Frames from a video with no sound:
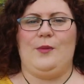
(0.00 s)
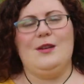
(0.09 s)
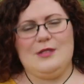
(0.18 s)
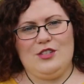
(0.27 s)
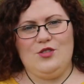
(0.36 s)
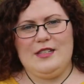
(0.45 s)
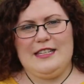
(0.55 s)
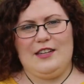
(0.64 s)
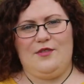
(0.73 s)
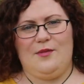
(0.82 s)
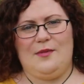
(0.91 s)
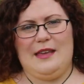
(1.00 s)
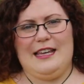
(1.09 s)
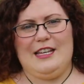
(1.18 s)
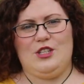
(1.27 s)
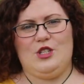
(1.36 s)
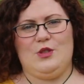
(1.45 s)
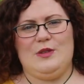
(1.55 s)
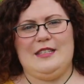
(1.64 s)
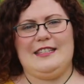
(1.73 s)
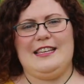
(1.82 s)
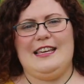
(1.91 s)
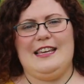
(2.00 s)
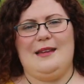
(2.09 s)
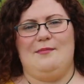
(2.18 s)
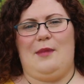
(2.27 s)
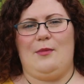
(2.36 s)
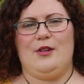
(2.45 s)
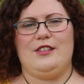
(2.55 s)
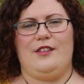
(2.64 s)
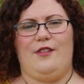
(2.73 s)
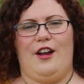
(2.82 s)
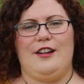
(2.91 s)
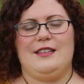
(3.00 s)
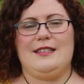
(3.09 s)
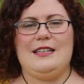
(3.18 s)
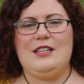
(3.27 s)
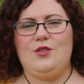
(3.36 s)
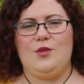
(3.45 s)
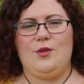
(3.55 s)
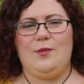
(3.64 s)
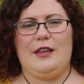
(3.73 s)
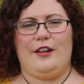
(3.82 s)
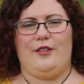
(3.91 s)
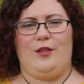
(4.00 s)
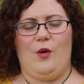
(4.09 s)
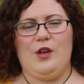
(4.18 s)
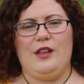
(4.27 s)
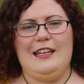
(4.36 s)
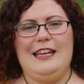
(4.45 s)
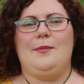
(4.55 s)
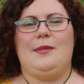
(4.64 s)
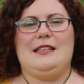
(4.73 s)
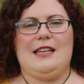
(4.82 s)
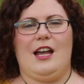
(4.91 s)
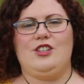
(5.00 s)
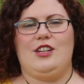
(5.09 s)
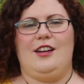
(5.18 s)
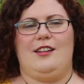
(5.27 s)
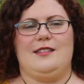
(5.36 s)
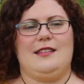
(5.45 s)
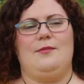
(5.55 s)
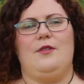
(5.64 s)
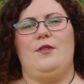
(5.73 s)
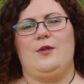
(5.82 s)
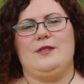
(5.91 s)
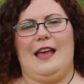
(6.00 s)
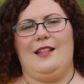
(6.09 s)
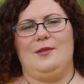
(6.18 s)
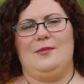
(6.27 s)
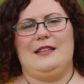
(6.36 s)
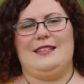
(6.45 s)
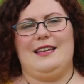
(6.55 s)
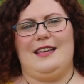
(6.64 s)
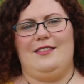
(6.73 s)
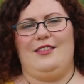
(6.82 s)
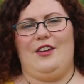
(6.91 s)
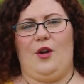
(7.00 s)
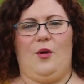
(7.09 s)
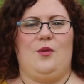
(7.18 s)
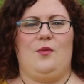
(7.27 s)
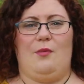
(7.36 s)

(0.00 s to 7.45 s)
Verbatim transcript: It was interesting for me to see members of our seed group here locally be touching on some of those elements in their own